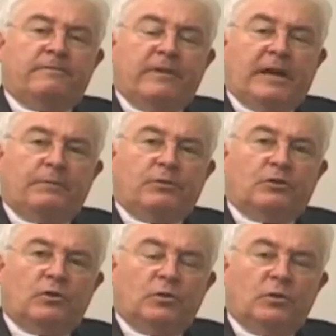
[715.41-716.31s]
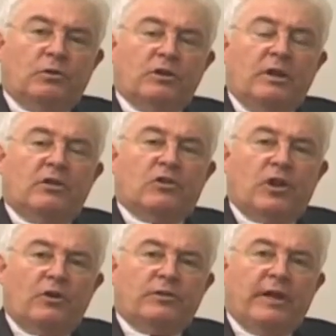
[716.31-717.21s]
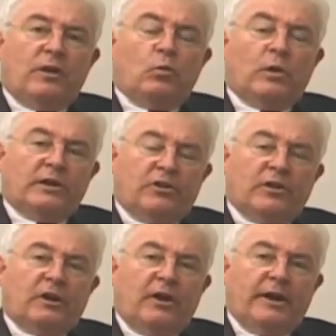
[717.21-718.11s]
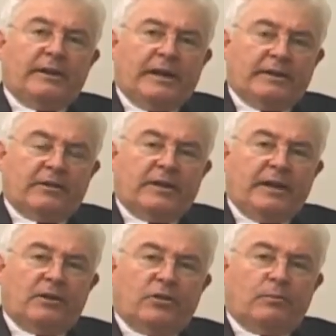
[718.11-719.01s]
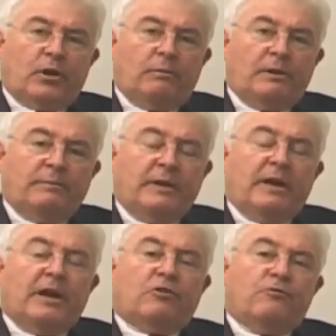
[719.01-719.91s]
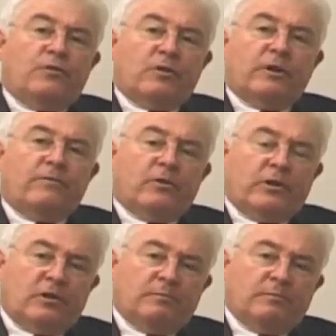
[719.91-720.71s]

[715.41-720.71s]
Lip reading: developed the tools so that once the client understands the problem, it's very, very